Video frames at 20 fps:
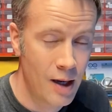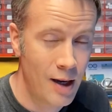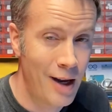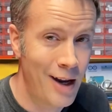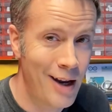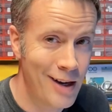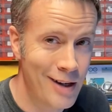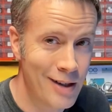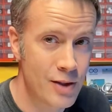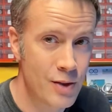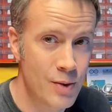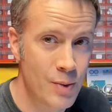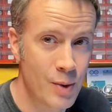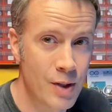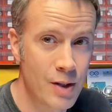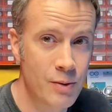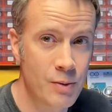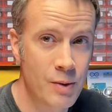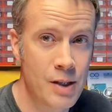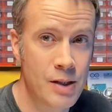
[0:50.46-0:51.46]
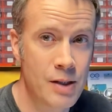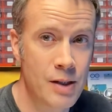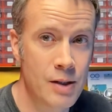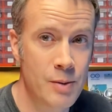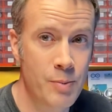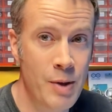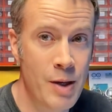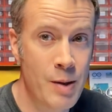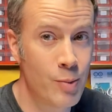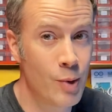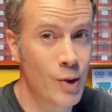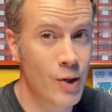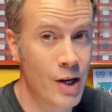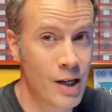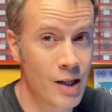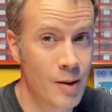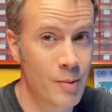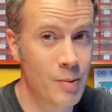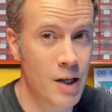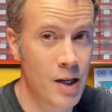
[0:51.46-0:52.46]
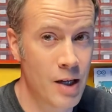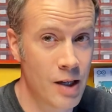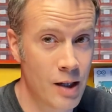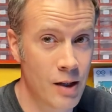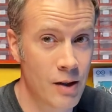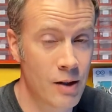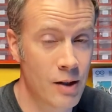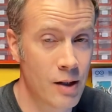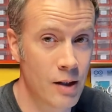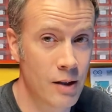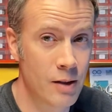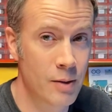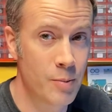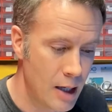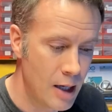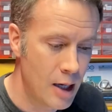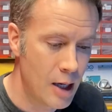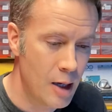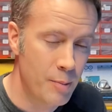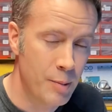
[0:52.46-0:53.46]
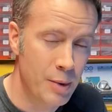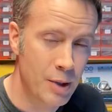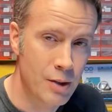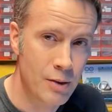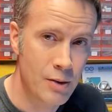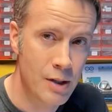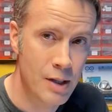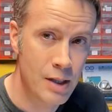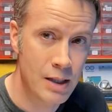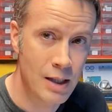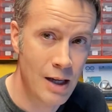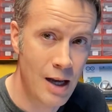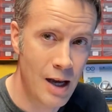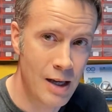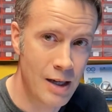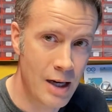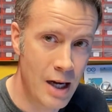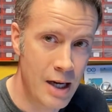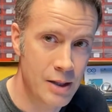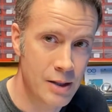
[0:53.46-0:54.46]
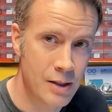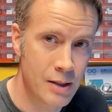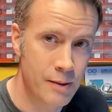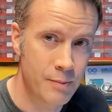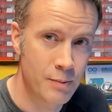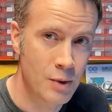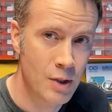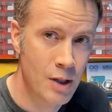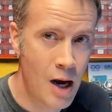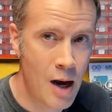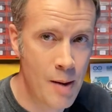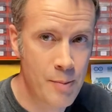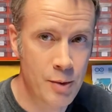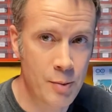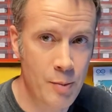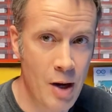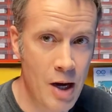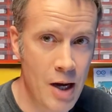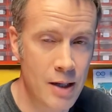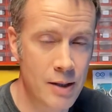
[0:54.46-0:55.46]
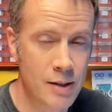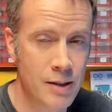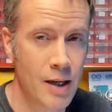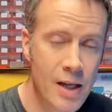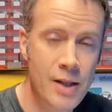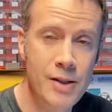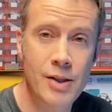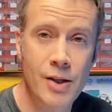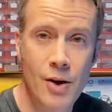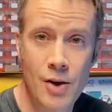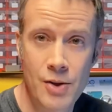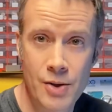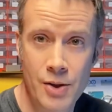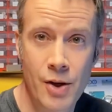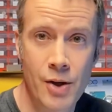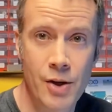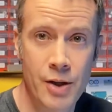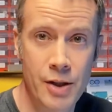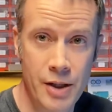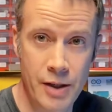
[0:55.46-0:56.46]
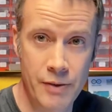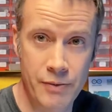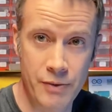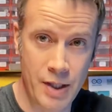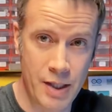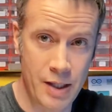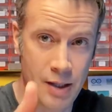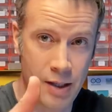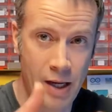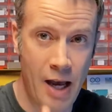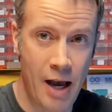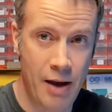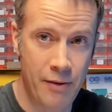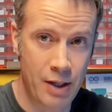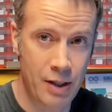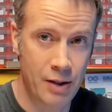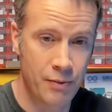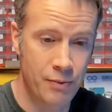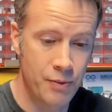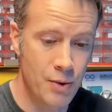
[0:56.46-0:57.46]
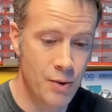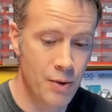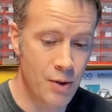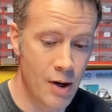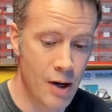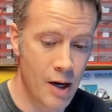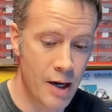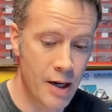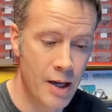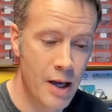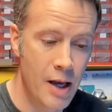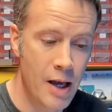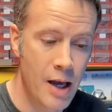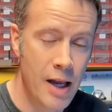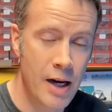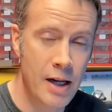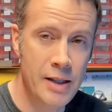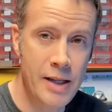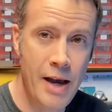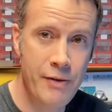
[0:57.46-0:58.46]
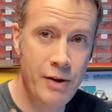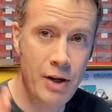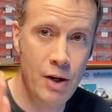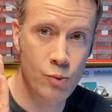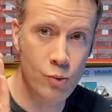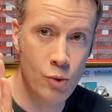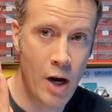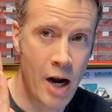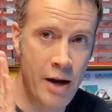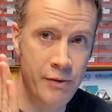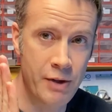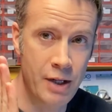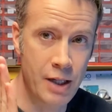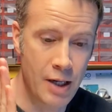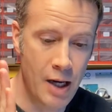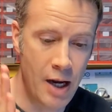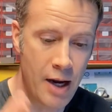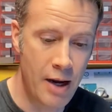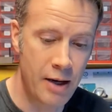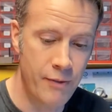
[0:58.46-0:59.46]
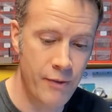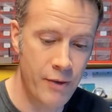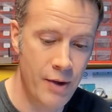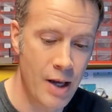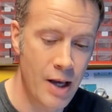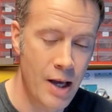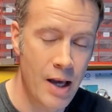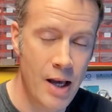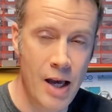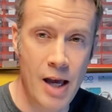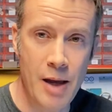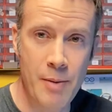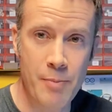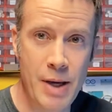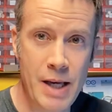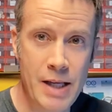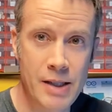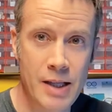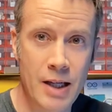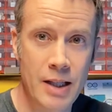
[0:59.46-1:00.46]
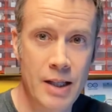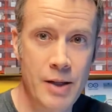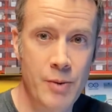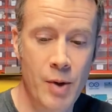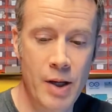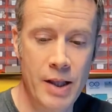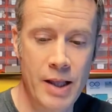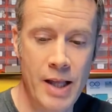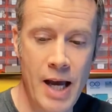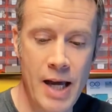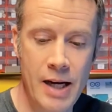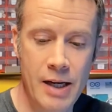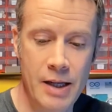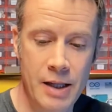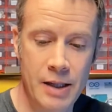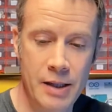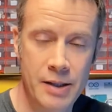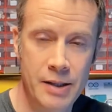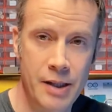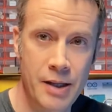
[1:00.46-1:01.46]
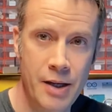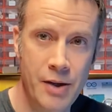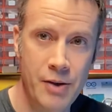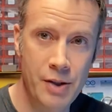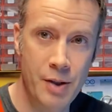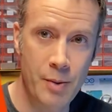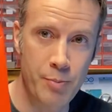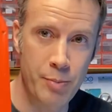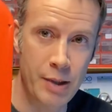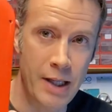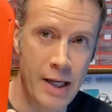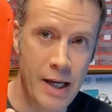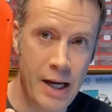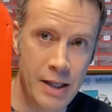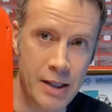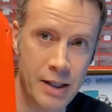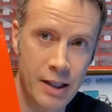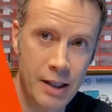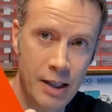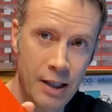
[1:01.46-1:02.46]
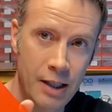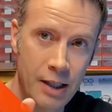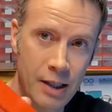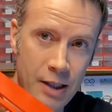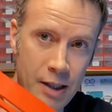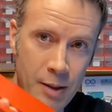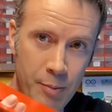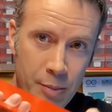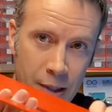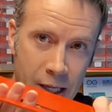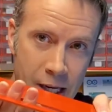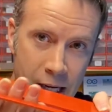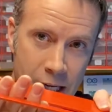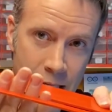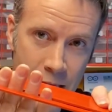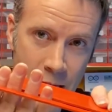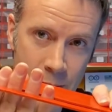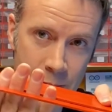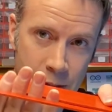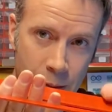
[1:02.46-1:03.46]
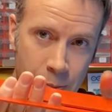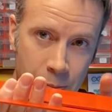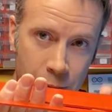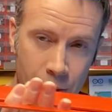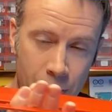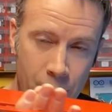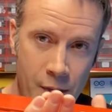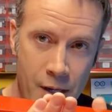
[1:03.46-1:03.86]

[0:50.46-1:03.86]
and it's one of the reasons people end up getting hurt. But there is a nice compromise. It's an alternative to having the full guard, and it's having a riving knife. And basically what that is, here's the plate. The blade comes up through